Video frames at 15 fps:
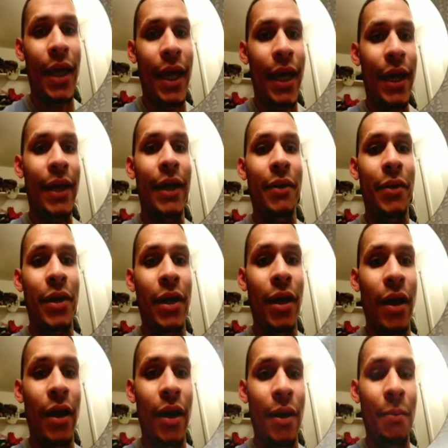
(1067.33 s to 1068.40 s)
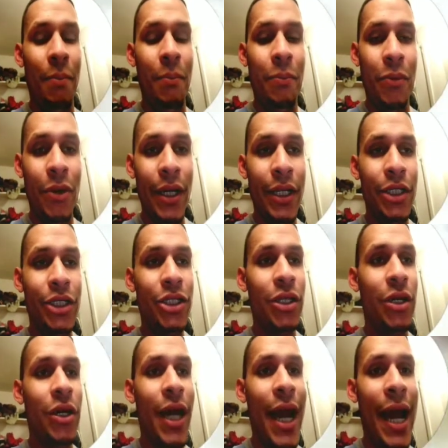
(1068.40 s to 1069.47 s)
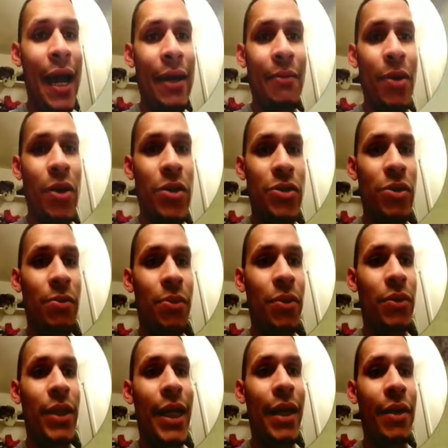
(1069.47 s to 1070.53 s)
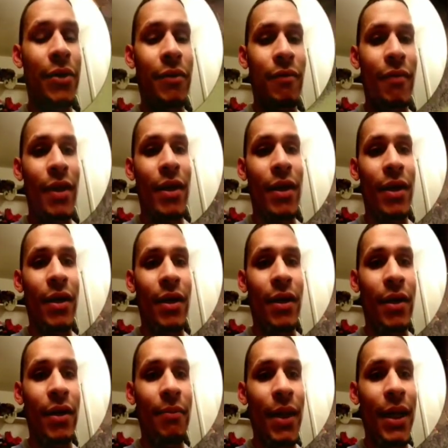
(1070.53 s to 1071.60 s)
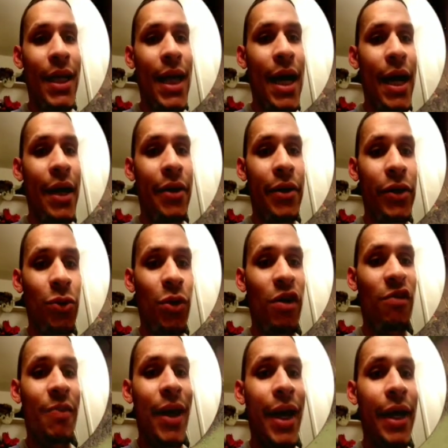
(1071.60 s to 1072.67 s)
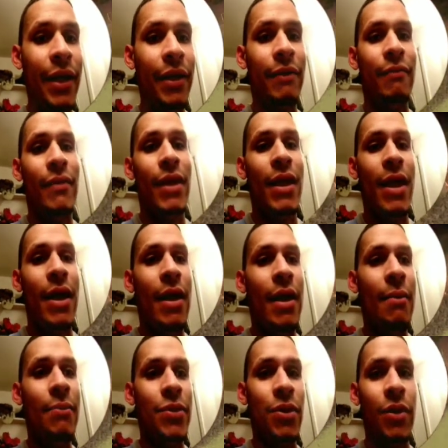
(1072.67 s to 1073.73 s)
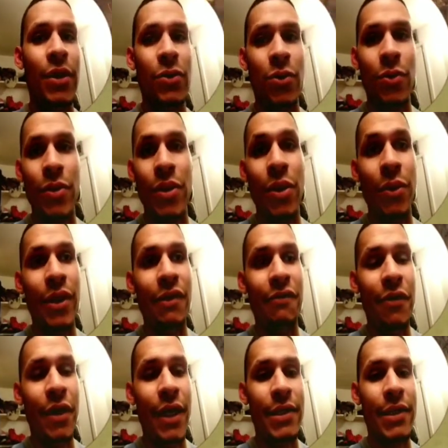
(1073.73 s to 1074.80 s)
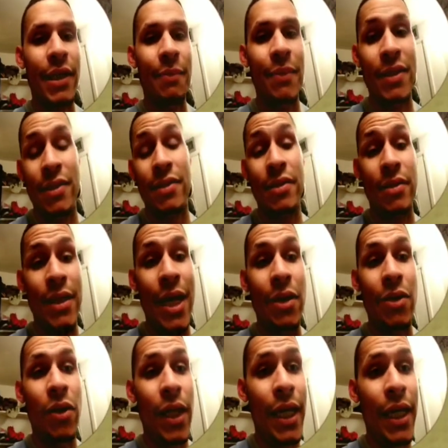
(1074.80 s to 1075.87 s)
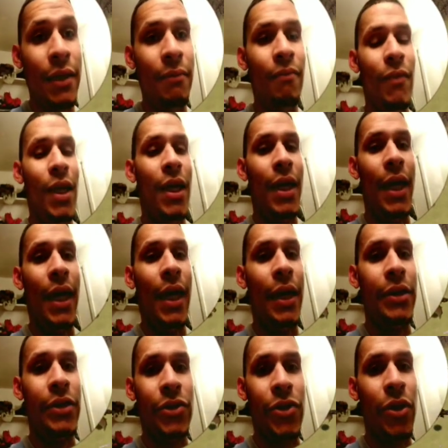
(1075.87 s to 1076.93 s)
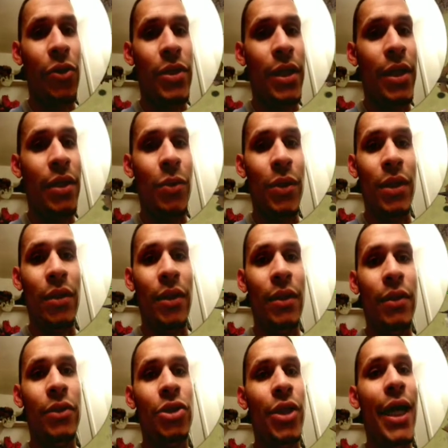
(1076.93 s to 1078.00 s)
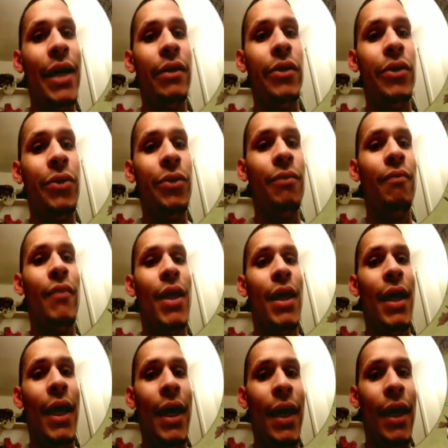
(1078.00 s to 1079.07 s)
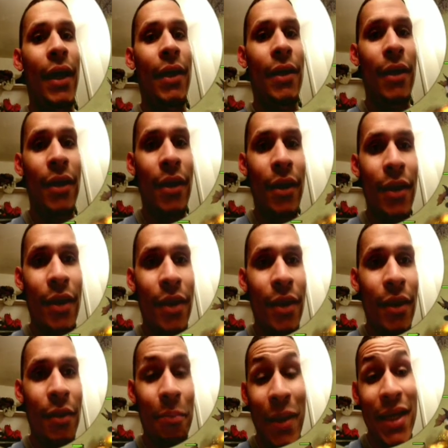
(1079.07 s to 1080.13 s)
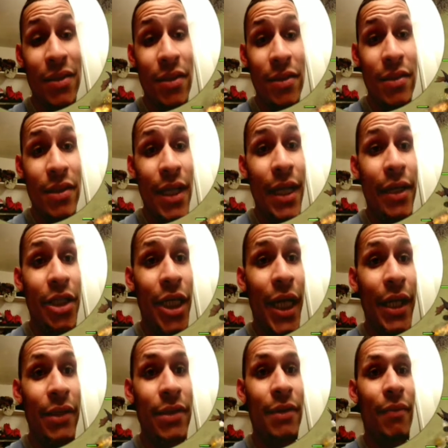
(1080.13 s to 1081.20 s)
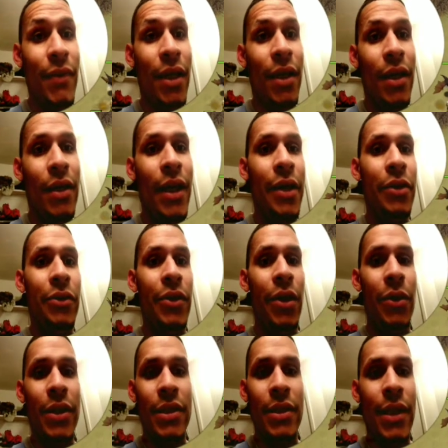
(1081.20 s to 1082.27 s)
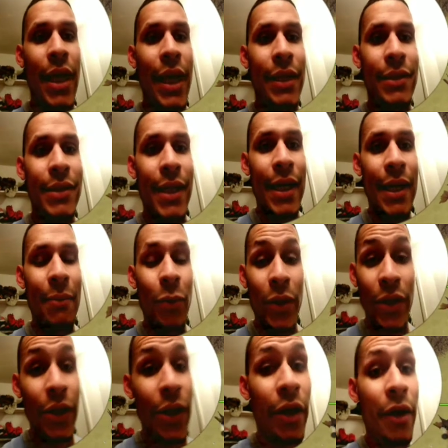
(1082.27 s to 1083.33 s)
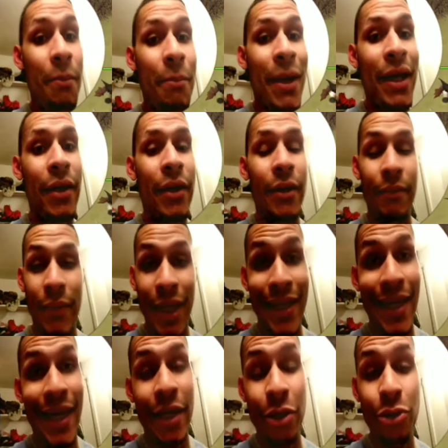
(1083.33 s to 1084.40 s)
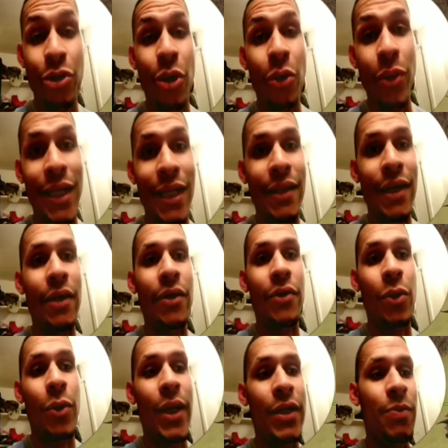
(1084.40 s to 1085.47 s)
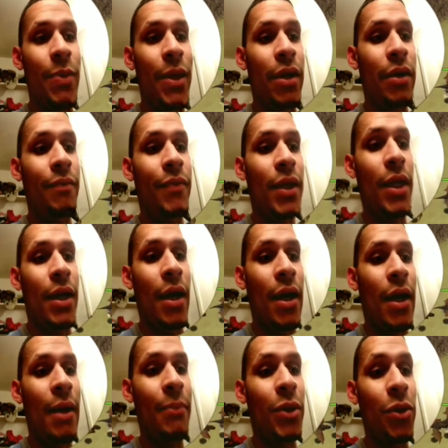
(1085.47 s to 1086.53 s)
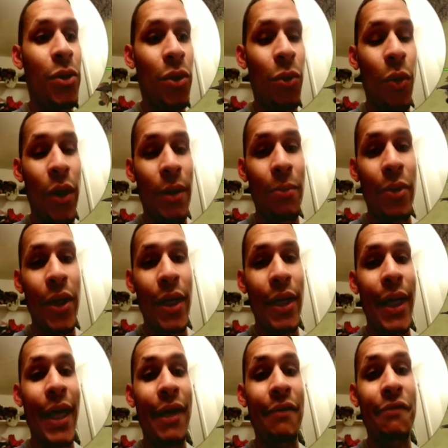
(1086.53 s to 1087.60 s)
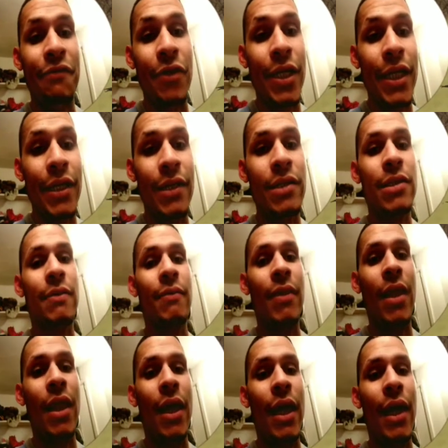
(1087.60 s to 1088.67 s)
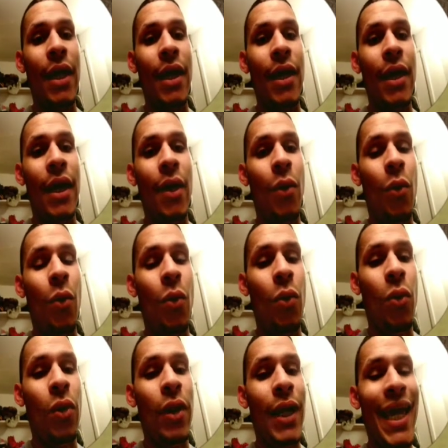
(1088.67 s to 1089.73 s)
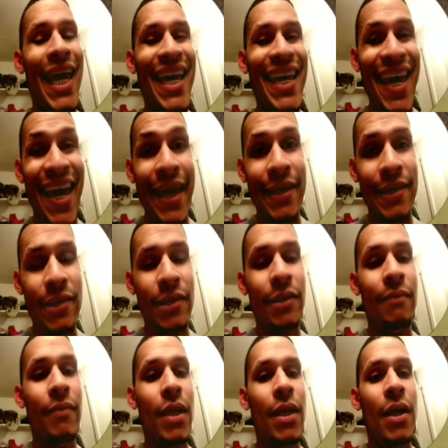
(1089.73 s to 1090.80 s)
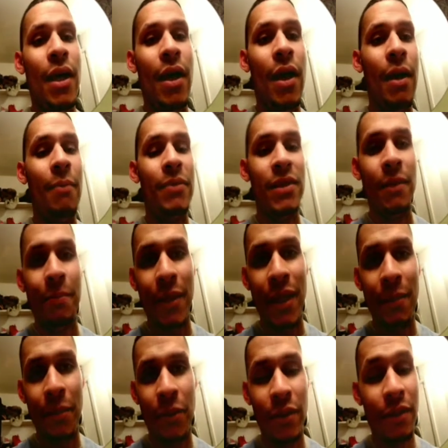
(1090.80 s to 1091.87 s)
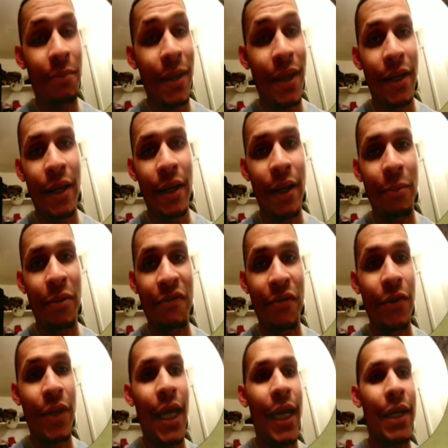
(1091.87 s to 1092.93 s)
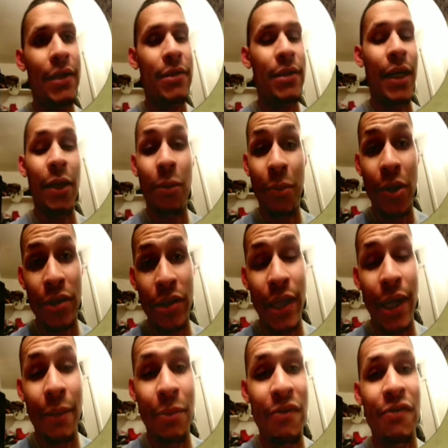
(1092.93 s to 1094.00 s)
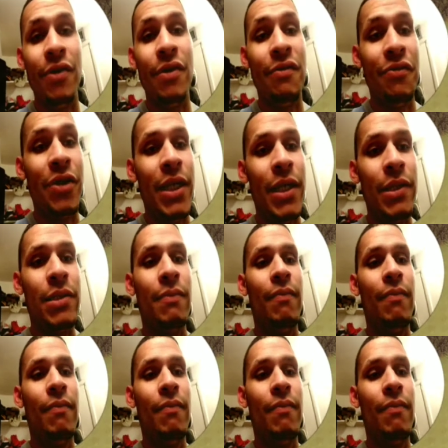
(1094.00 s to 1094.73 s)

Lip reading: and I'm pretty sure Adam also pulled out a 9 or a 12 pack. So this one was no different, except this is his Town Hall 8, and just goes in with a little Dragloon, and base doesn't stand a chance. Now you'll notice that with the current meta, again, you don't need that Earthquake spell. You do want to bring a Freeze or a Haste. Some people prefer the Haste. I know personally I prefer the Freeze,